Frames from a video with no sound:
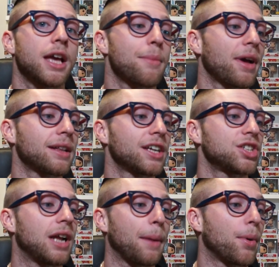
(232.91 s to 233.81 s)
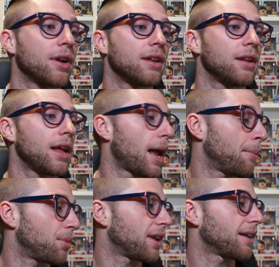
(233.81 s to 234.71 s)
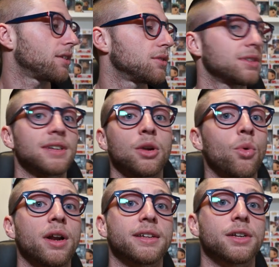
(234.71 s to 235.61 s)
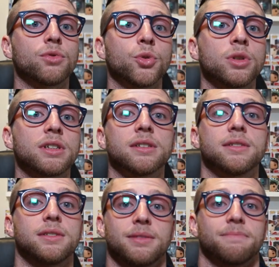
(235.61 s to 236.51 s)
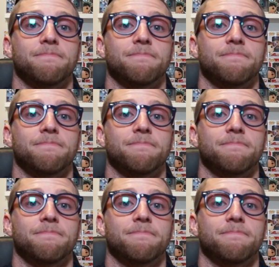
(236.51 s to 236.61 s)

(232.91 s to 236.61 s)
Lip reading: in my collection, I put it in protectors because I don't want it to get ruined because